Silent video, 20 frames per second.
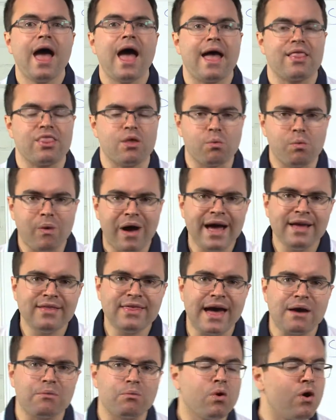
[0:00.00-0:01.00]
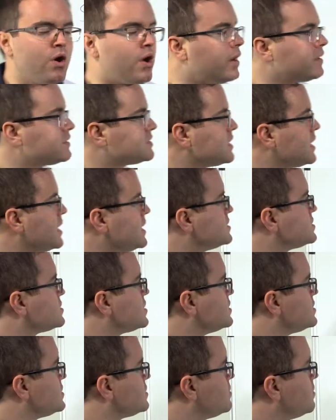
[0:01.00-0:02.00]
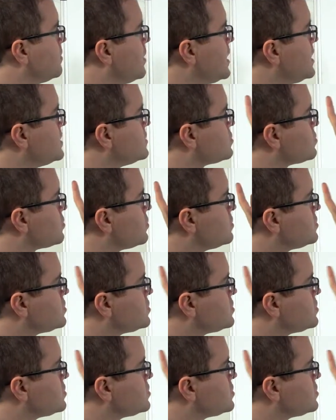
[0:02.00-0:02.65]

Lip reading: And the way that works is through